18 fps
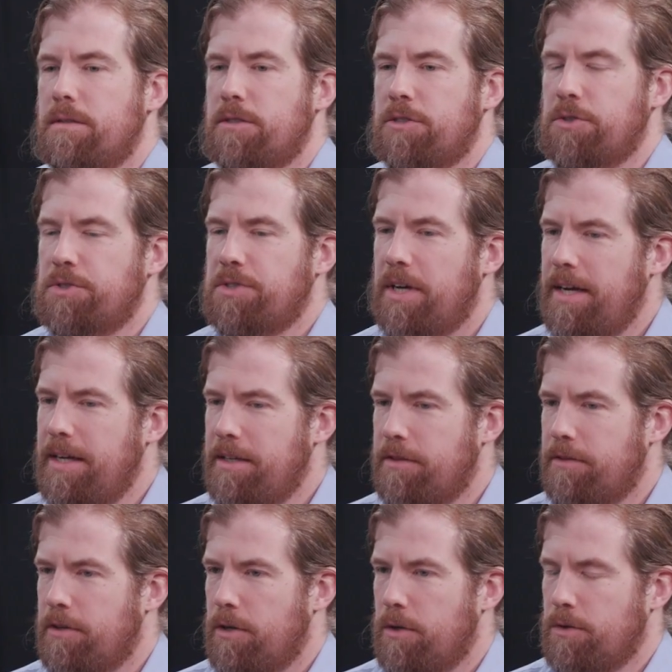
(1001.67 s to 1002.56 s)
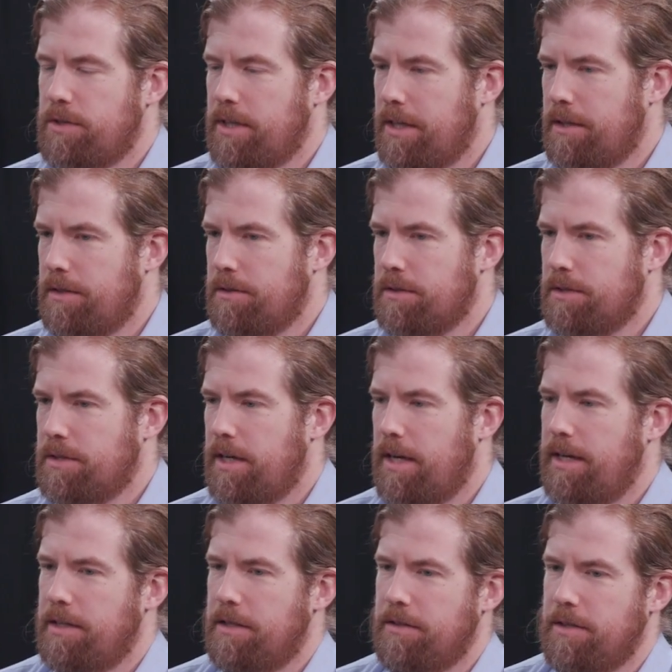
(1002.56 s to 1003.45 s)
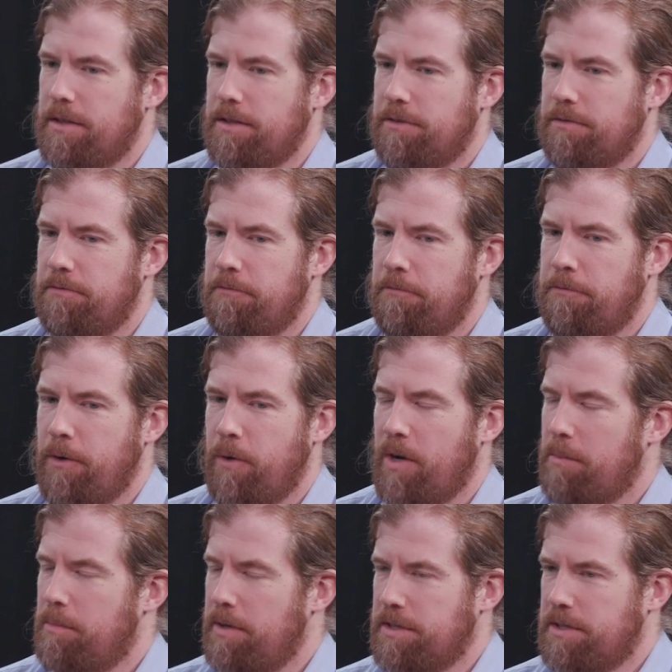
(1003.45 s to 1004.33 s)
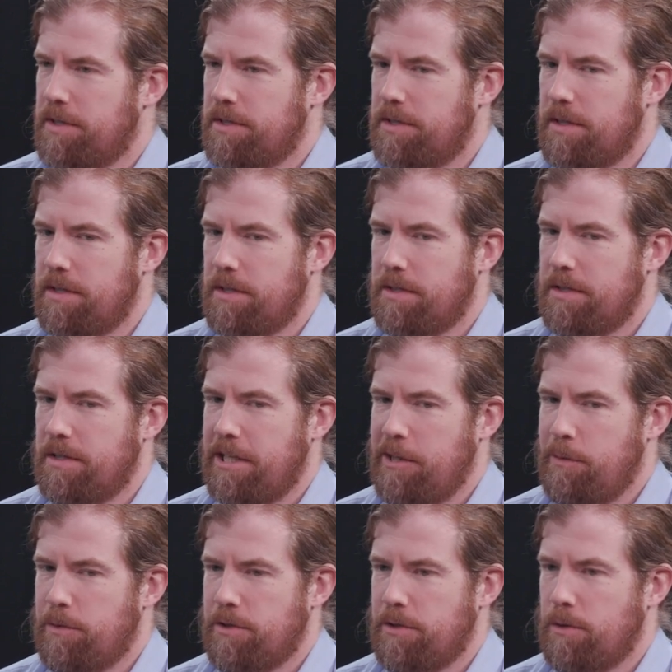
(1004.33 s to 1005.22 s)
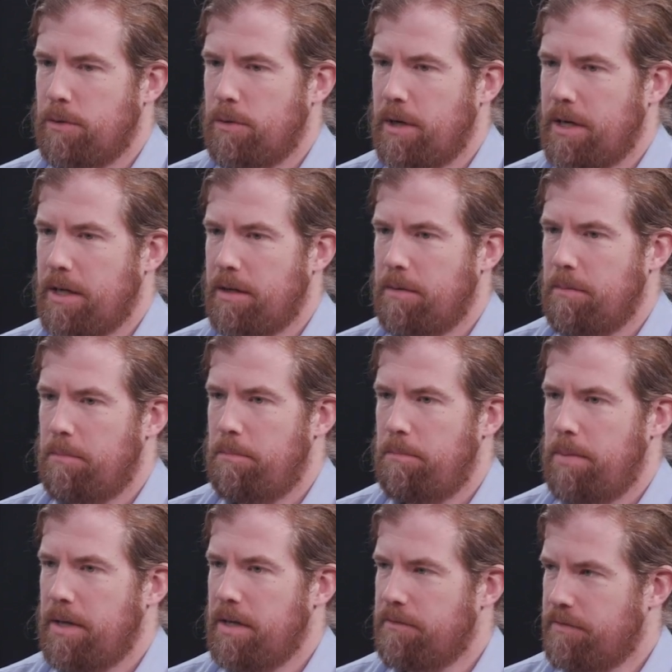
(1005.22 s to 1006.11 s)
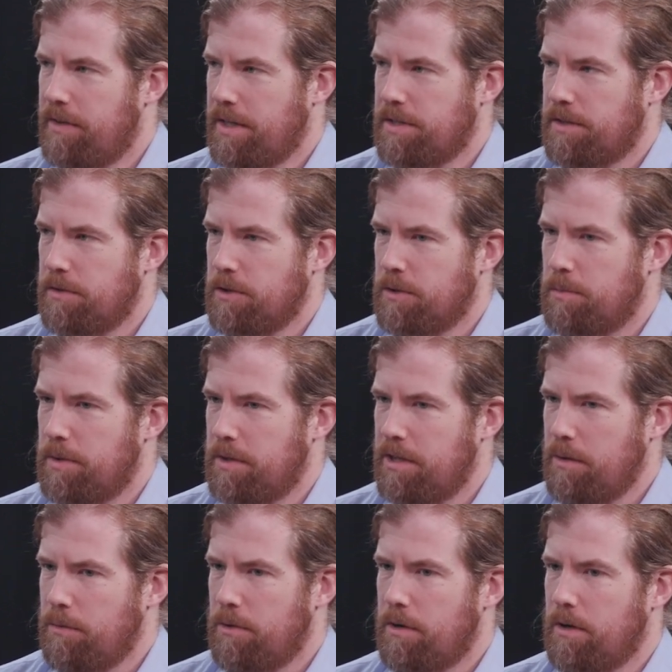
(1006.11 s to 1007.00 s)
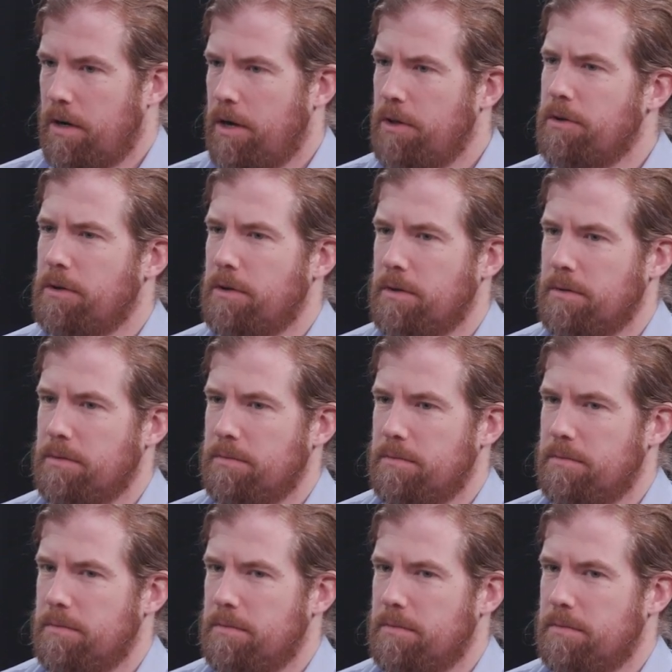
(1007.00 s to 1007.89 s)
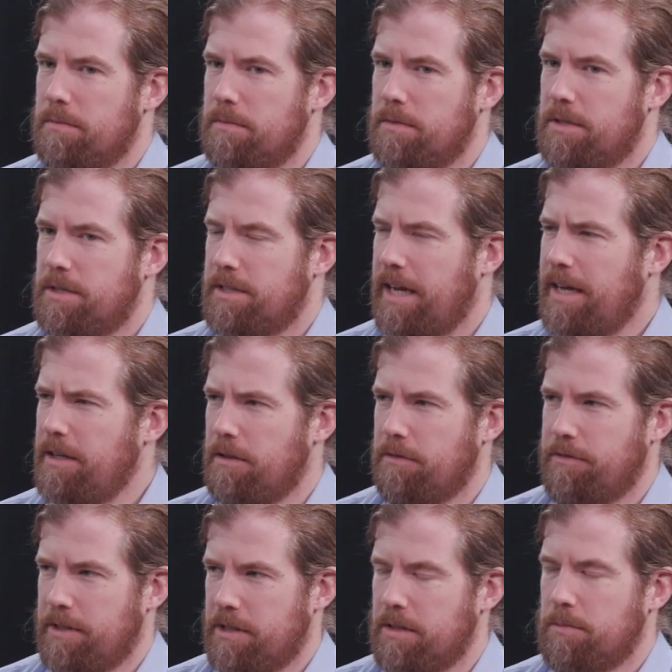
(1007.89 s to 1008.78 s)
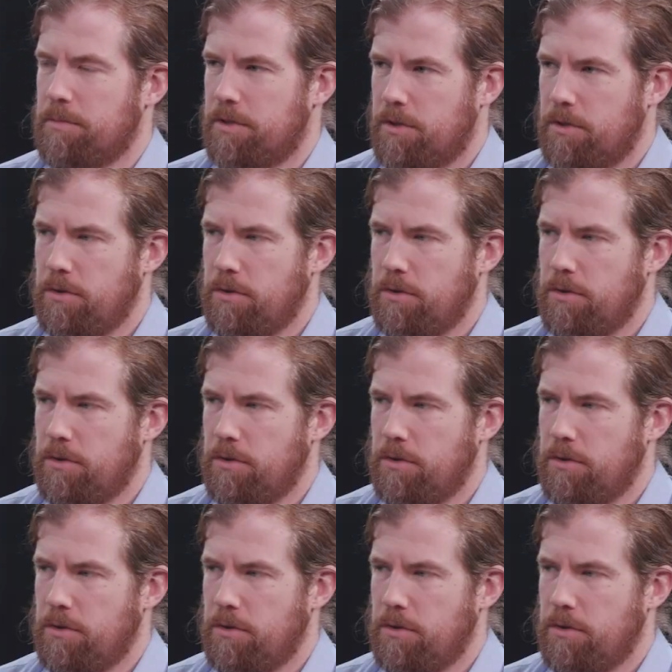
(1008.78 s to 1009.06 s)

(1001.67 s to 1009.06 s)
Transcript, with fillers: So tied to the hotels, tied to these phony businesses, he was luring in big investors, but there were other scale of victims